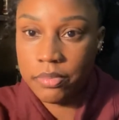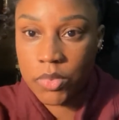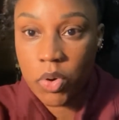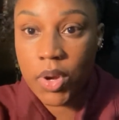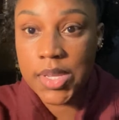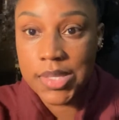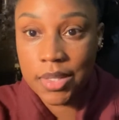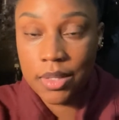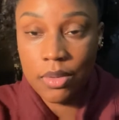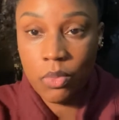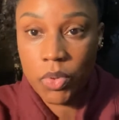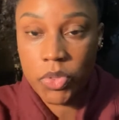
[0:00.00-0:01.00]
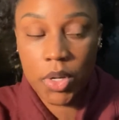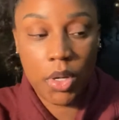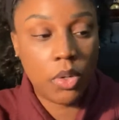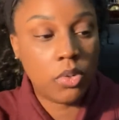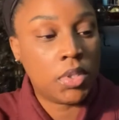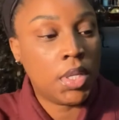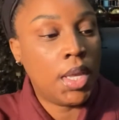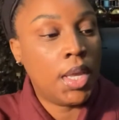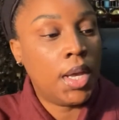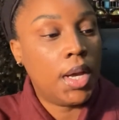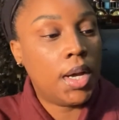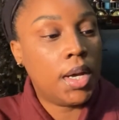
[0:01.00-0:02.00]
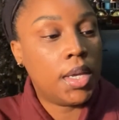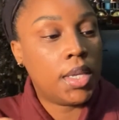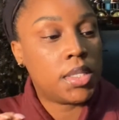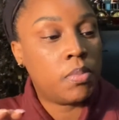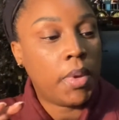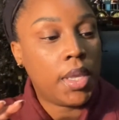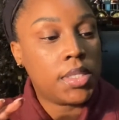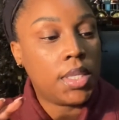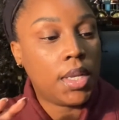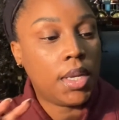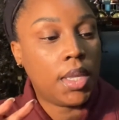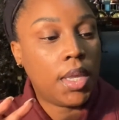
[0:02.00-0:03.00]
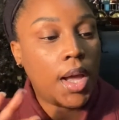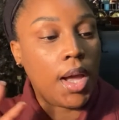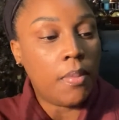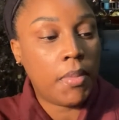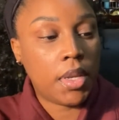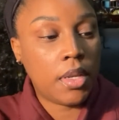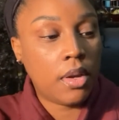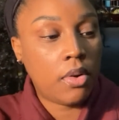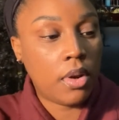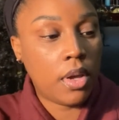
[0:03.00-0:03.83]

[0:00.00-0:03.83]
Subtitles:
crazy with the notes. It's basically almond